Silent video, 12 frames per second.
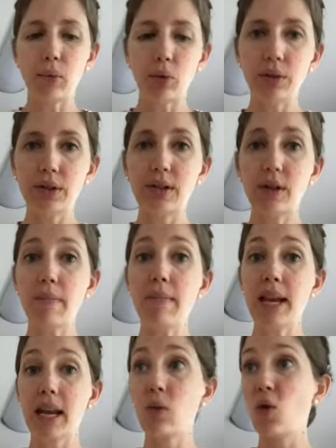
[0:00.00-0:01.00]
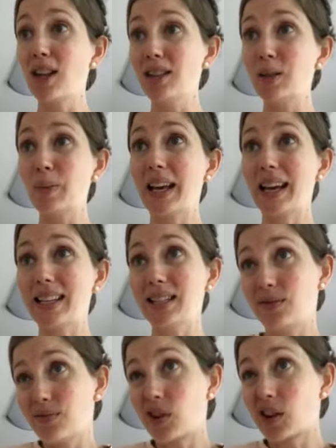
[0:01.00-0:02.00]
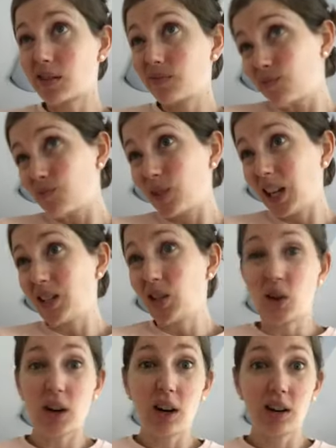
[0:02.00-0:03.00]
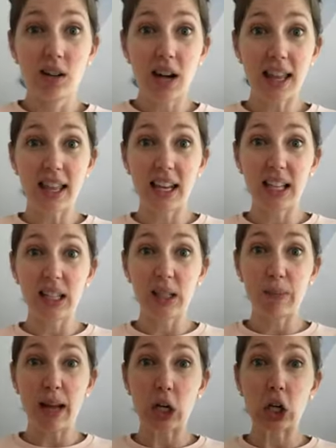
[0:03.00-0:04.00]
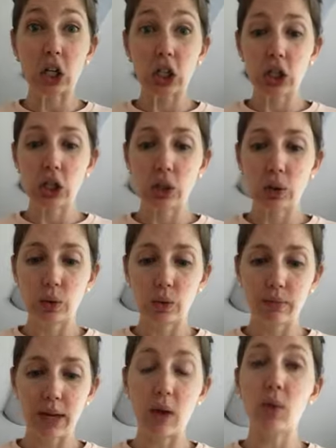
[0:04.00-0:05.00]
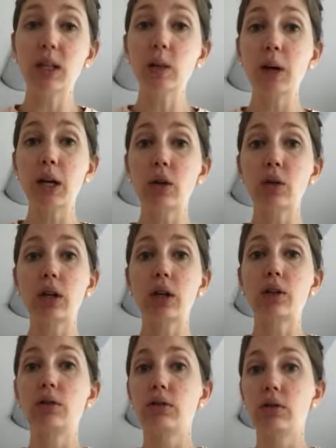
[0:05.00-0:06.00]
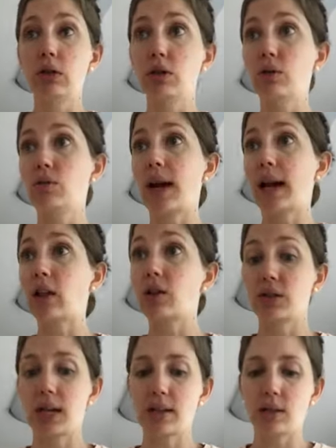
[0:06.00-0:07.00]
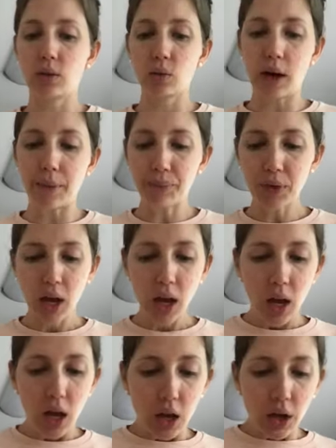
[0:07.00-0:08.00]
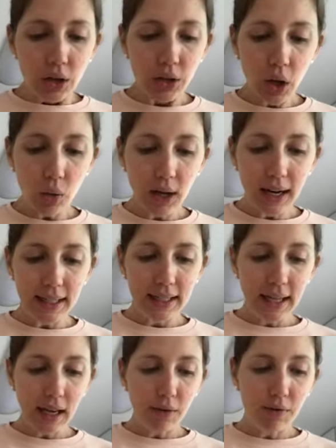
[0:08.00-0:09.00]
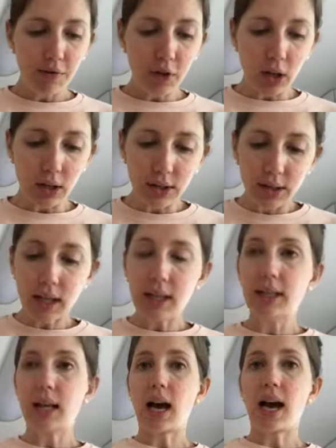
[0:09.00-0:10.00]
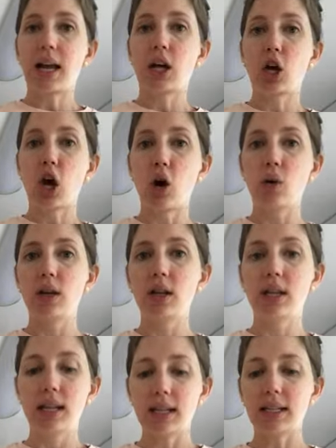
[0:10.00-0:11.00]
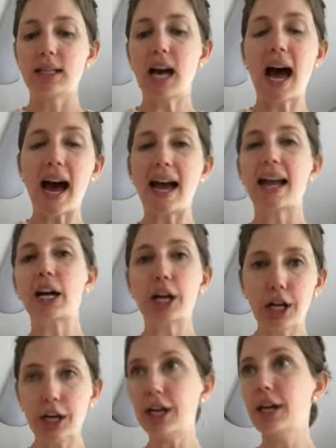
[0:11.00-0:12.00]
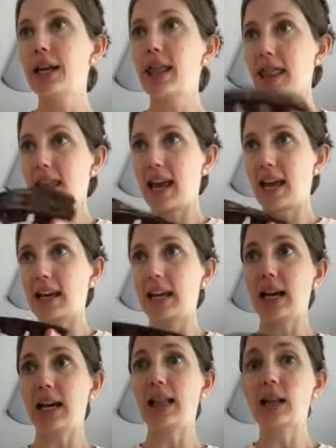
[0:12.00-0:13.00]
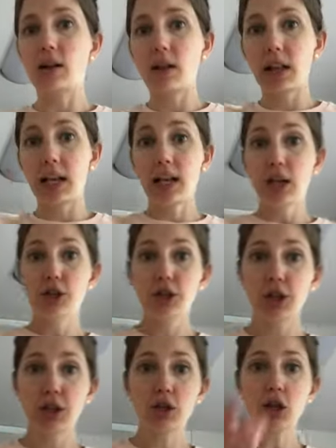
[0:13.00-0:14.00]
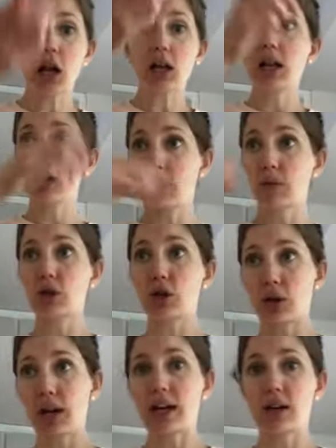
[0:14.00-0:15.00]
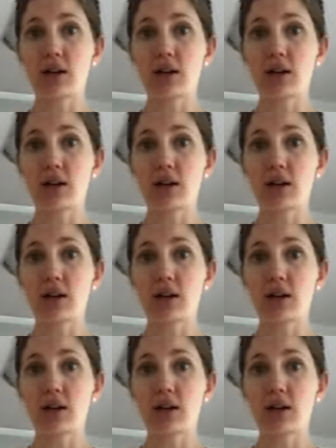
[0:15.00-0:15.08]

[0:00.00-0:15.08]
molds. They're mini ones because for Easter, I think it's better to do mini ones, but you can do regular size as well. So what I did first is I coated the entire thing. I literally took the chocolate, and I'm going to show you how to